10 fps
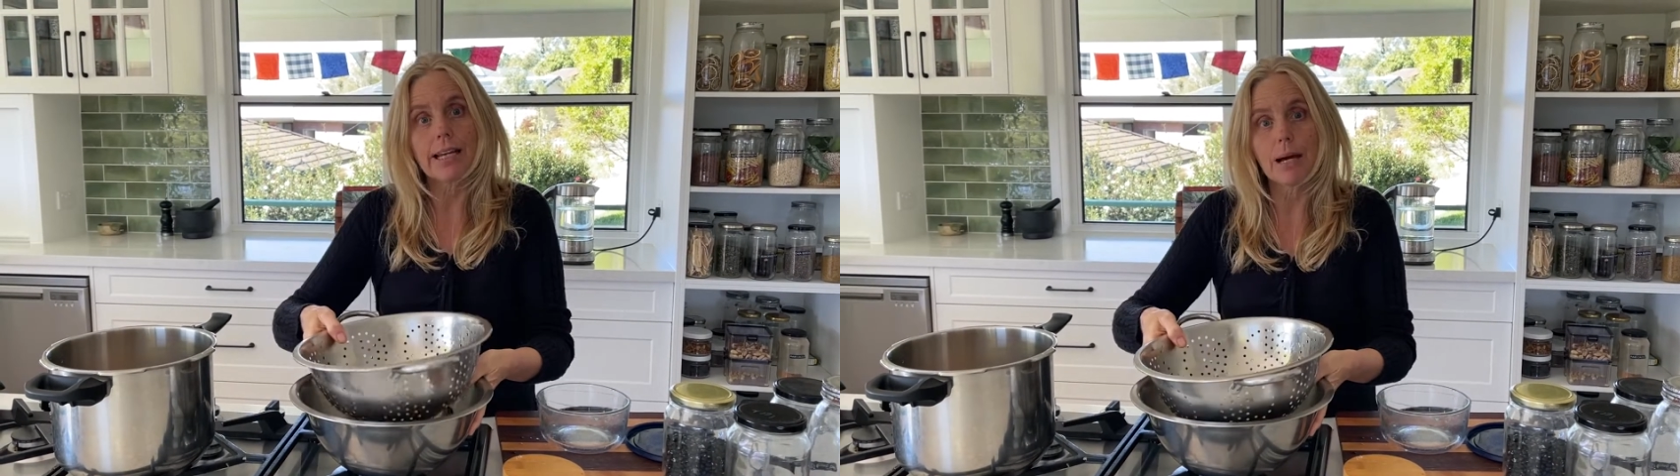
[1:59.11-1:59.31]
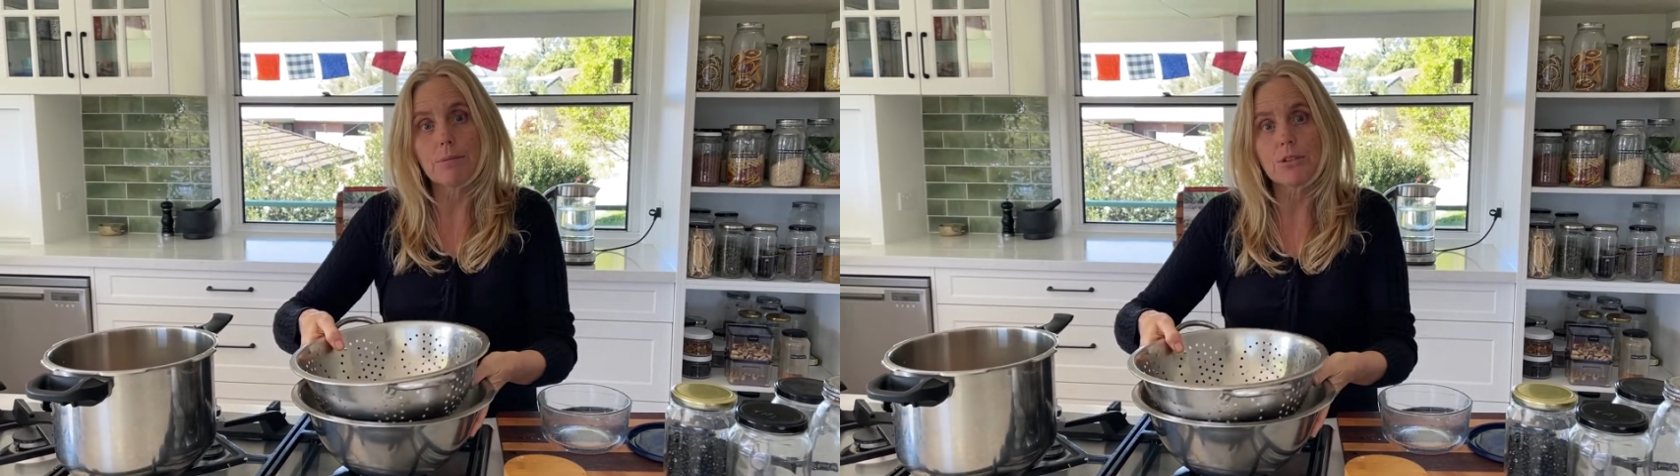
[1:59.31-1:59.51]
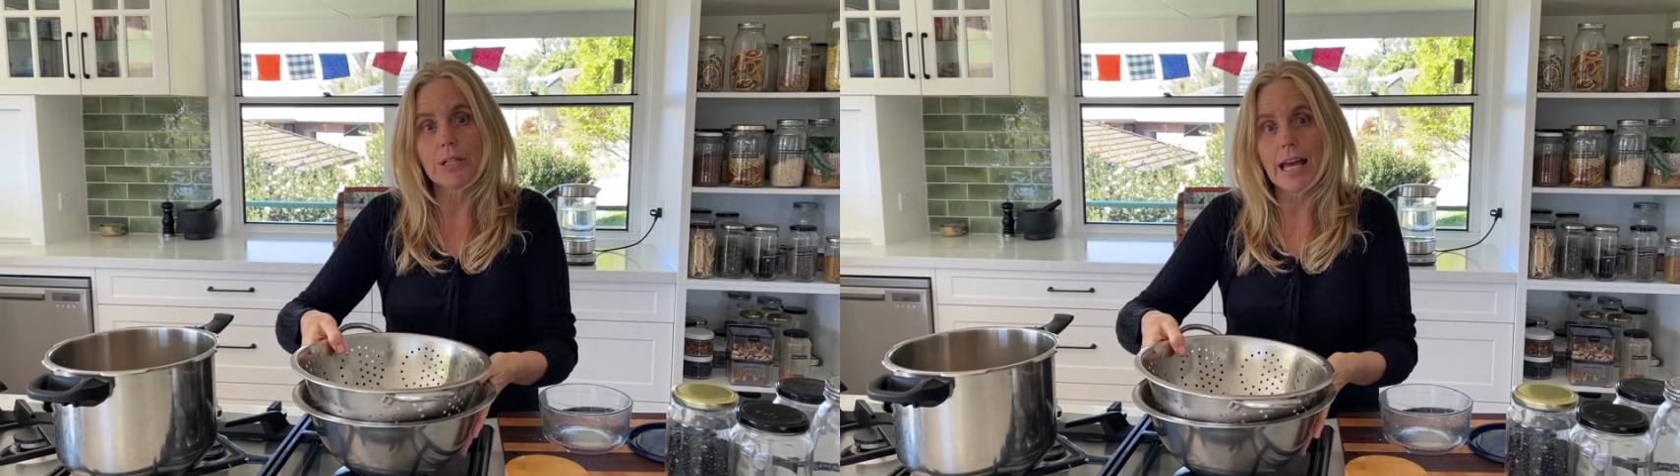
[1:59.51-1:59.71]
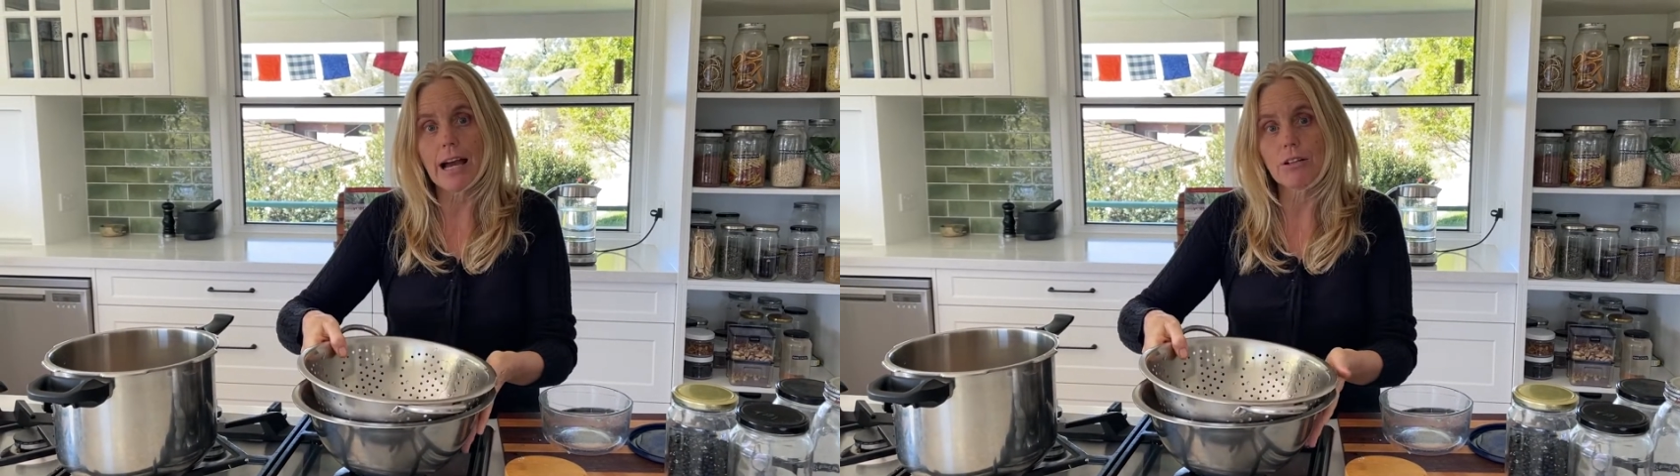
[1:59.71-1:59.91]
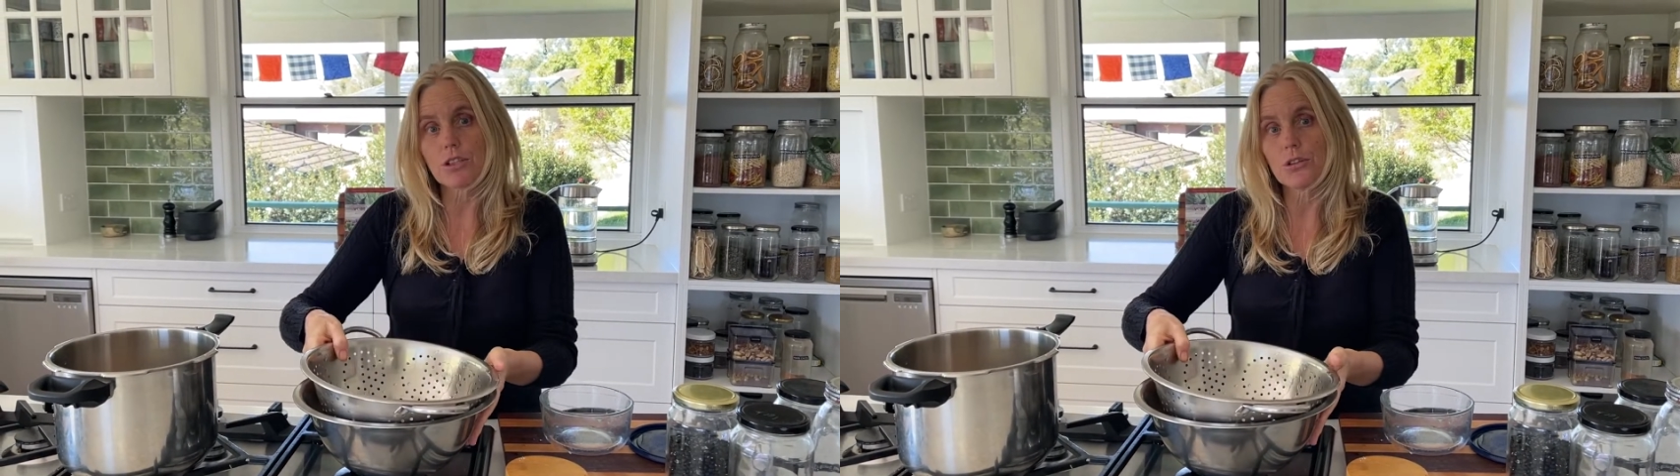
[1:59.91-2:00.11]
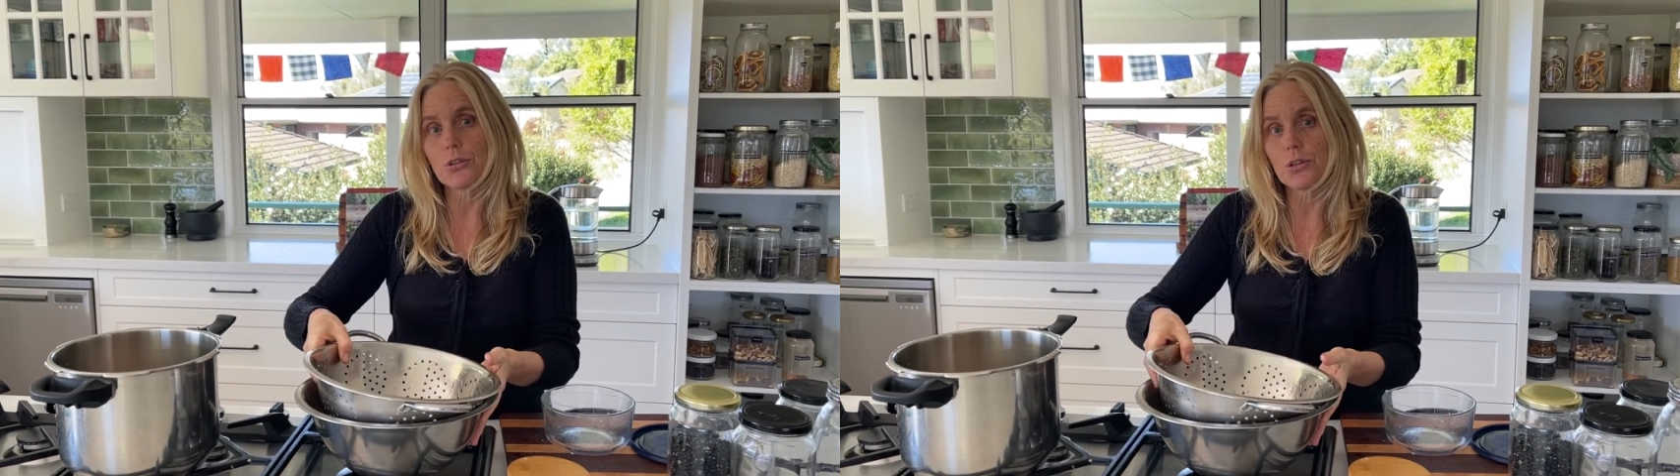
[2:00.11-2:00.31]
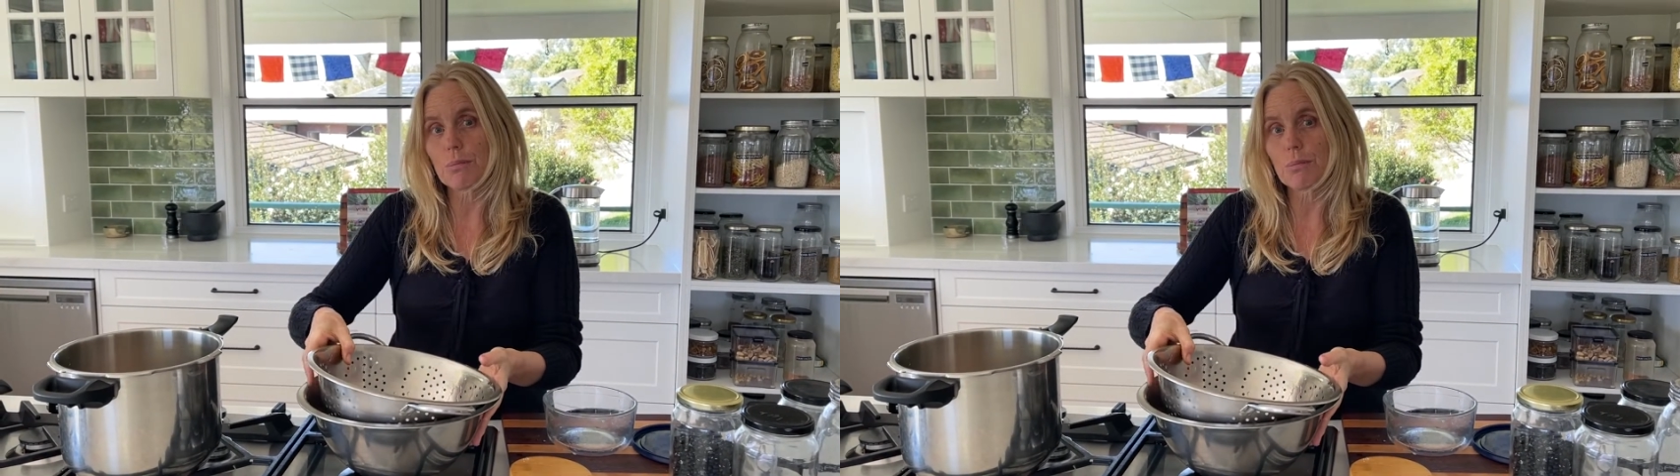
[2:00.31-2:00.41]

up to an hour to cook.